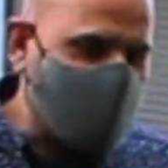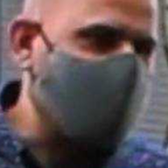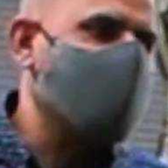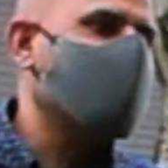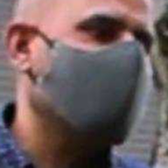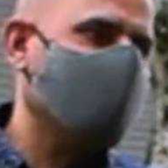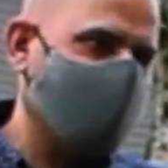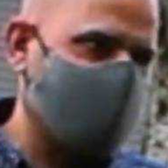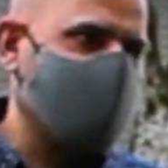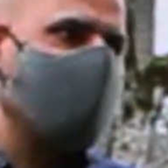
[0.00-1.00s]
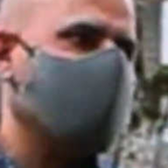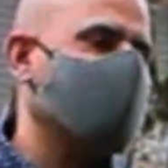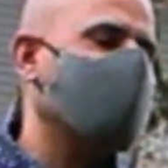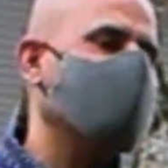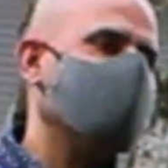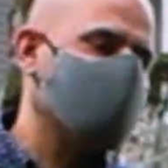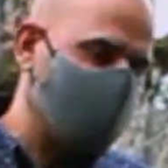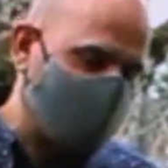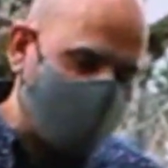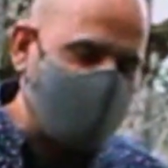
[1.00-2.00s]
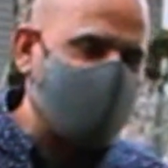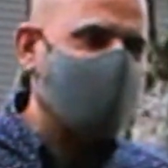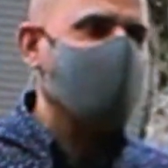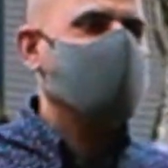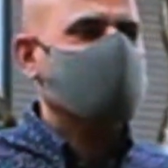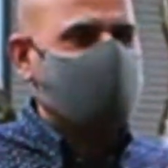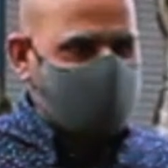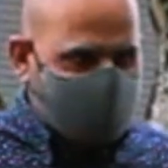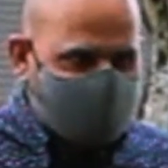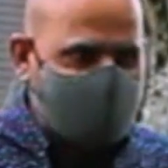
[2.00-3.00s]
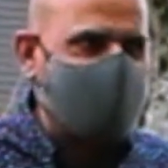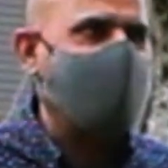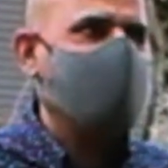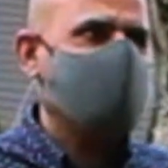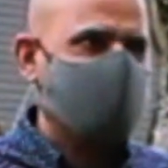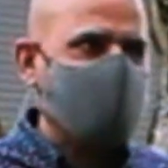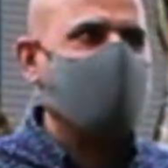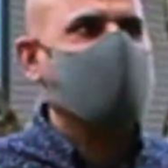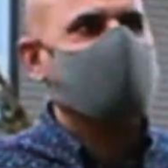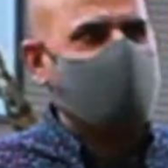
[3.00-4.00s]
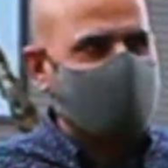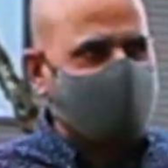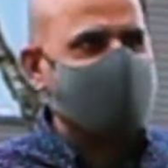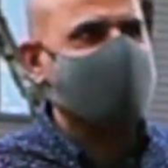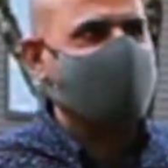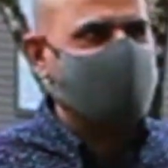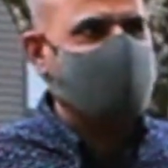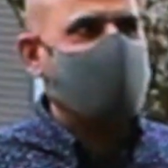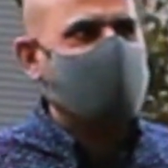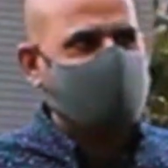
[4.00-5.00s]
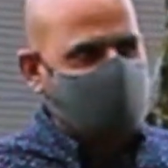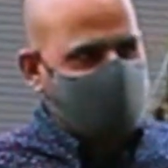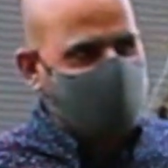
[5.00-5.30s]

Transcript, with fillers: delivered from us. I'm oh. really, really, really glad you ordered from us. Yeah, Aww. you like our